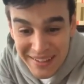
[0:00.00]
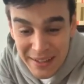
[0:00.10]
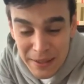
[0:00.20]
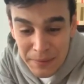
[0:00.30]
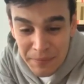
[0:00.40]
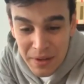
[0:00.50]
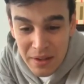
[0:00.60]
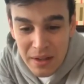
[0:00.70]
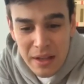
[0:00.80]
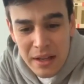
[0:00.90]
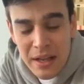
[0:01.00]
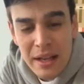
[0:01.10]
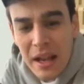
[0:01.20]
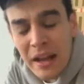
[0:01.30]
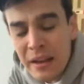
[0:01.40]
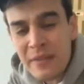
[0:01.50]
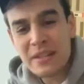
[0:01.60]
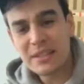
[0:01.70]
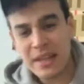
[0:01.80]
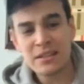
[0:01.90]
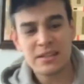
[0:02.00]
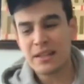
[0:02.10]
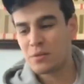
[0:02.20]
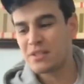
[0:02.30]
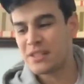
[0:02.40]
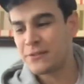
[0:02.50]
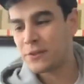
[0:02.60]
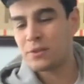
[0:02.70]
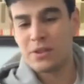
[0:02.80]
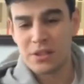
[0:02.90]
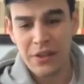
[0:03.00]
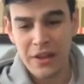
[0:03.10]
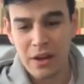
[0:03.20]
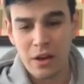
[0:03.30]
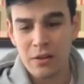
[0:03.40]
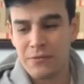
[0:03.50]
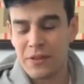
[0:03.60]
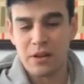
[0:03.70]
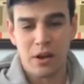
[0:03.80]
Not in the sense that it was difficult, because I think all of